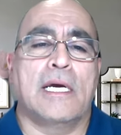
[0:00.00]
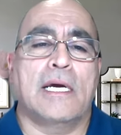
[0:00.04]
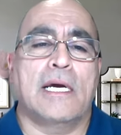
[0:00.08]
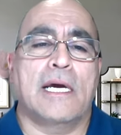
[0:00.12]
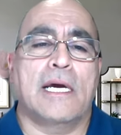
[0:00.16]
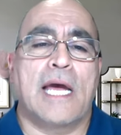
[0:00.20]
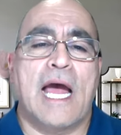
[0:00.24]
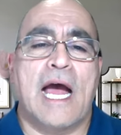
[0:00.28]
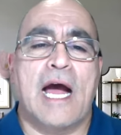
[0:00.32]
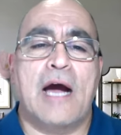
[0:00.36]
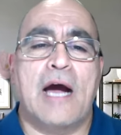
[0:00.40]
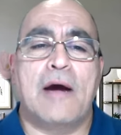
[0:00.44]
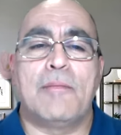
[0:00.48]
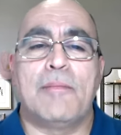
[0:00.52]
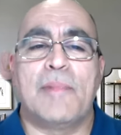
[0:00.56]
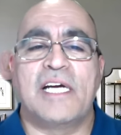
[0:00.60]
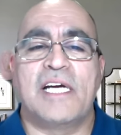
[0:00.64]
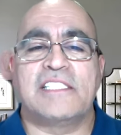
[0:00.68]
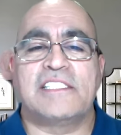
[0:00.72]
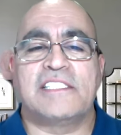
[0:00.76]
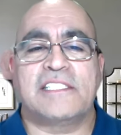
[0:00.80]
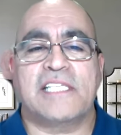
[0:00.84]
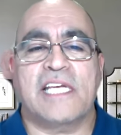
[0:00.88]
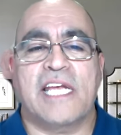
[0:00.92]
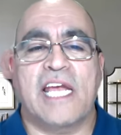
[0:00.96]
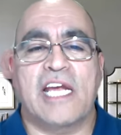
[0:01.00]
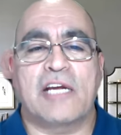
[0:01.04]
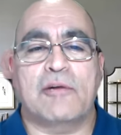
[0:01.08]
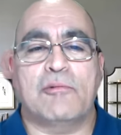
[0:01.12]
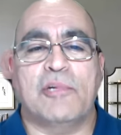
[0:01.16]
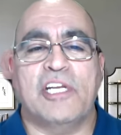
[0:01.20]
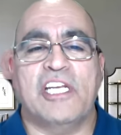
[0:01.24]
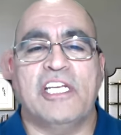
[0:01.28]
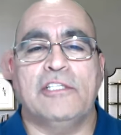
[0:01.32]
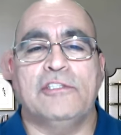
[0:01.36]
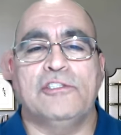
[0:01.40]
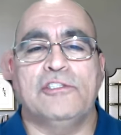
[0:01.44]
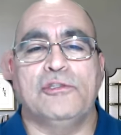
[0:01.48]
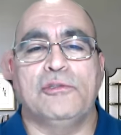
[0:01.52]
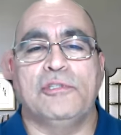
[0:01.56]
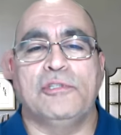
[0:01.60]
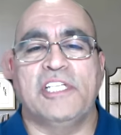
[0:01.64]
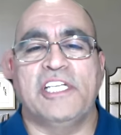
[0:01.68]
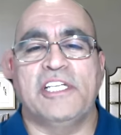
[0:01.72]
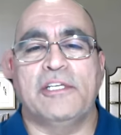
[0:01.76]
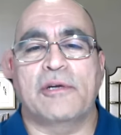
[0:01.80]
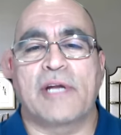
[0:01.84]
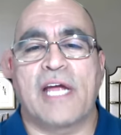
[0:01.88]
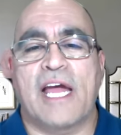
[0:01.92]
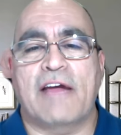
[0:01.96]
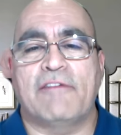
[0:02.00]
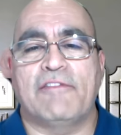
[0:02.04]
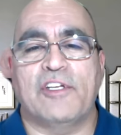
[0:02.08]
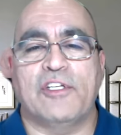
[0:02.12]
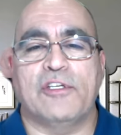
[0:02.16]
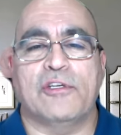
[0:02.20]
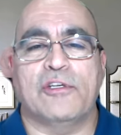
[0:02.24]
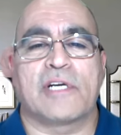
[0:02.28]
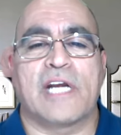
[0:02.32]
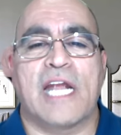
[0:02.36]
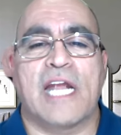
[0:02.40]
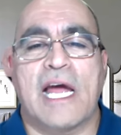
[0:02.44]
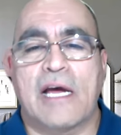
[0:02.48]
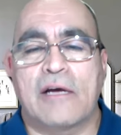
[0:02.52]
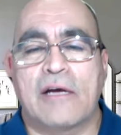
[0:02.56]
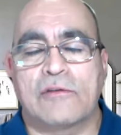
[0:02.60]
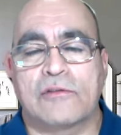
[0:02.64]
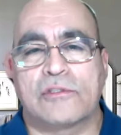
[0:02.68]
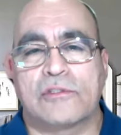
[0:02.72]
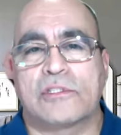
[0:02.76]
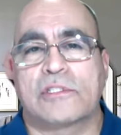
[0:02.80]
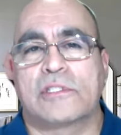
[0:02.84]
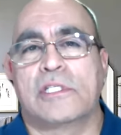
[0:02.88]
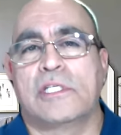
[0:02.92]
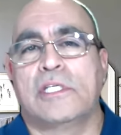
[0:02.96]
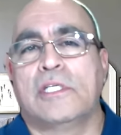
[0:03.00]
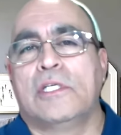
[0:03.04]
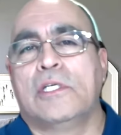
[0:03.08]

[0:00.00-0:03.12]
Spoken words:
How much equity do you need to have in your house